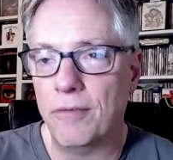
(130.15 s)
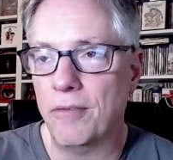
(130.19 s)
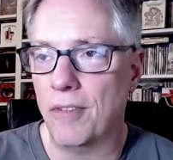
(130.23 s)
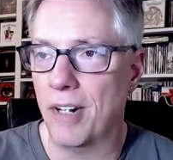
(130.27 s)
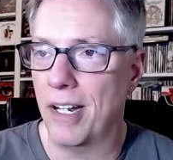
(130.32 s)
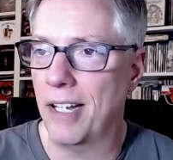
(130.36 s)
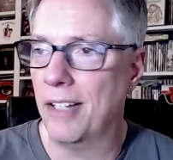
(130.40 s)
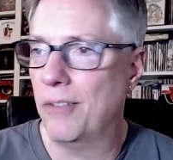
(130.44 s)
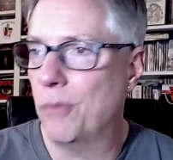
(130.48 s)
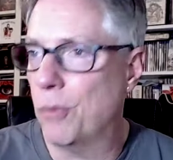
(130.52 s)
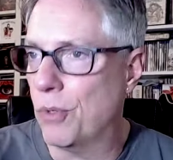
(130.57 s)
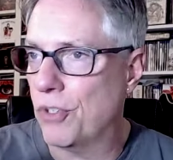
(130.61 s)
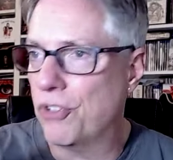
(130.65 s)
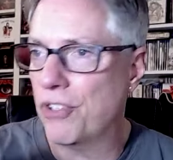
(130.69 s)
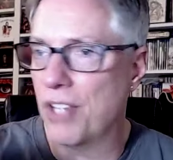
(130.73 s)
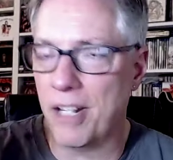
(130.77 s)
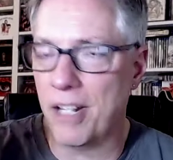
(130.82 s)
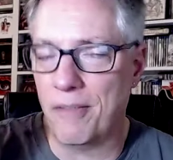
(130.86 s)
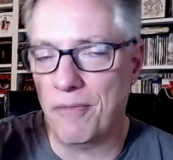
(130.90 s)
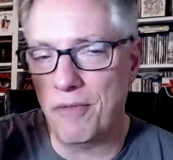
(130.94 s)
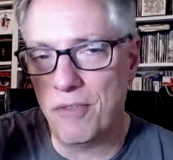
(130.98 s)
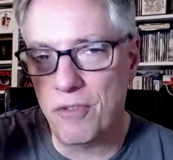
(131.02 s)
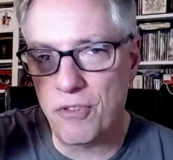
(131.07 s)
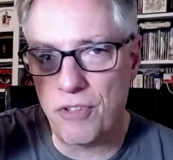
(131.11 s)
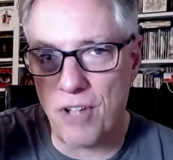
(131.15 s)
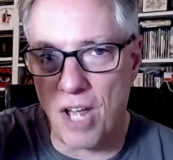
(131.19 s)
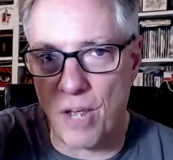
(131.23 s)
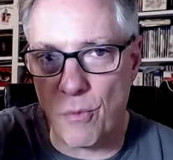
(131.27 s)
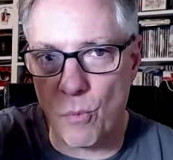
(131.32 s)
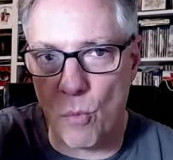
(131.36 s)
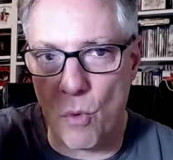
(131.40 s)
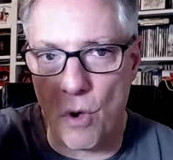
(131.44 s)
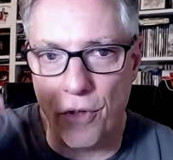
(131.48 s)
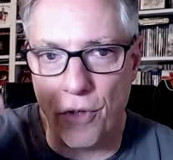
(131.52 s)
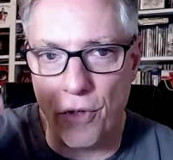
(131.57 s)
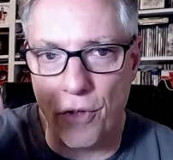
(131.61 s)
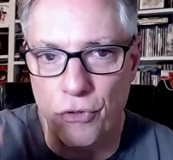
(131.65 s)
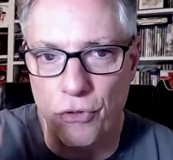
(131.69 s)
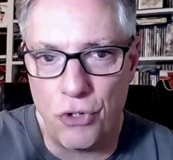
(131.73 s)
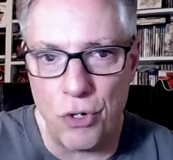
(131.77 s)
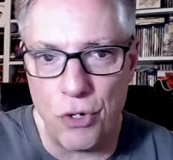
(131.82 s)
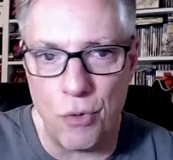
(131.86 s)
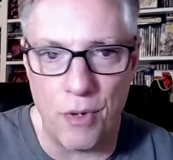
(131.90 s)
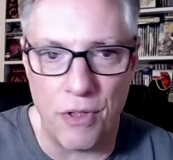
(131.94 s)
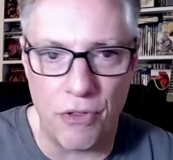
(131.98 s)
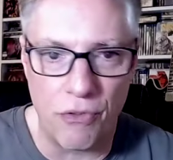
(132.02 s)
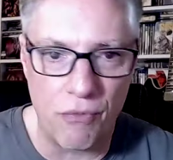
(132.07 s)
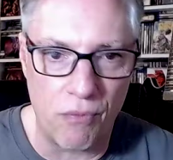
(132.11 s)
right, which they side one,
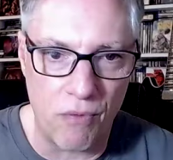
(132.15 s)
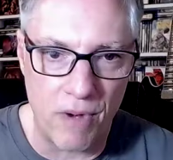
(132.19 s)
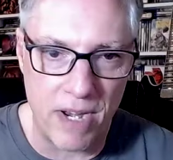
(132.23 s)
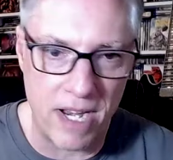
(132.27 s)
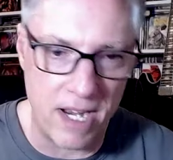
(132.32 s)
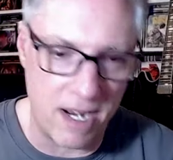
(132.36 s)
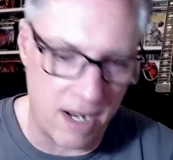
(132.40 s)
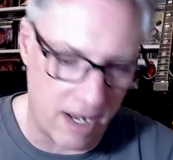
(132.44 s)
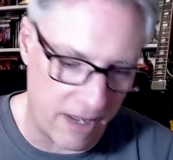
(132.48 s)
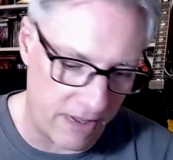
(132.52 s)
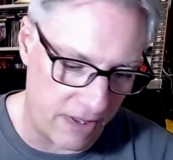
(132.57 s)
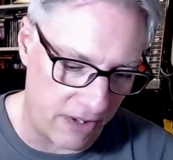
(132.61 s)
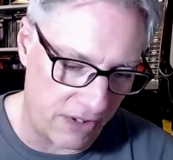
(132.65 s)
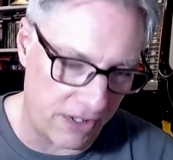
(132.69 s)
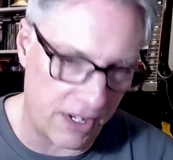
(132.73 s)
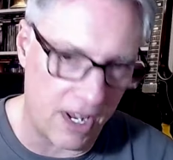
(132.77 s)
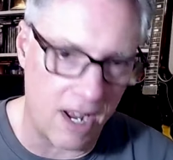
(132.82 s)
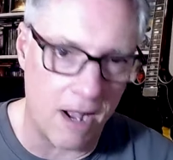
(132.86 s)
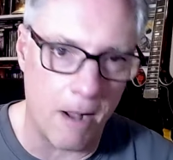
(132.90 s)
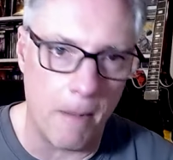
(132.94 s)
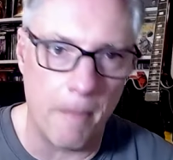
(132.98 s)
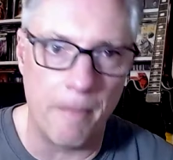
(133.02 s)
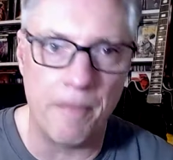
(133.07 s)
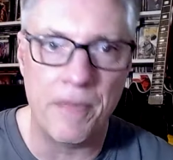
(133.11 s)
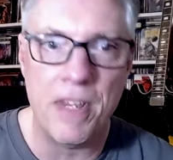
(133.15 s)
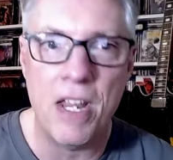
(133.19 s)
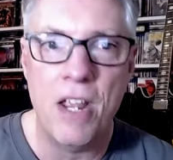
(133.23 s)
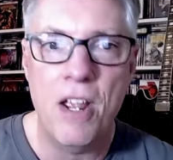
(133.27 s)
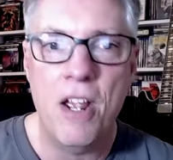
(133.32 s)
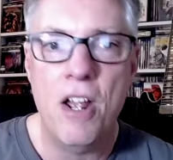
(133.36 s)
two, and three on this album.